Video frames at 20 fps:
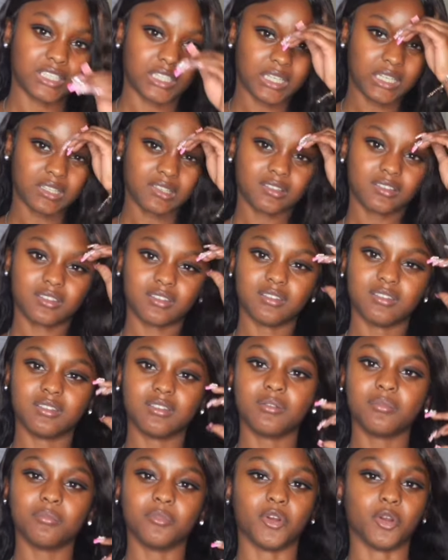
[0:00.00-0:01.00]
jeans
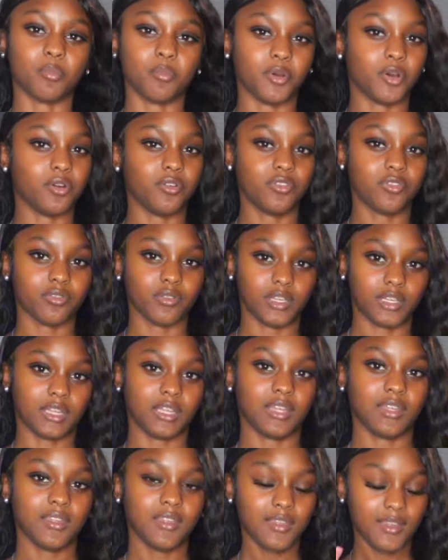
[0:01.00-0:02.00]
or both, really.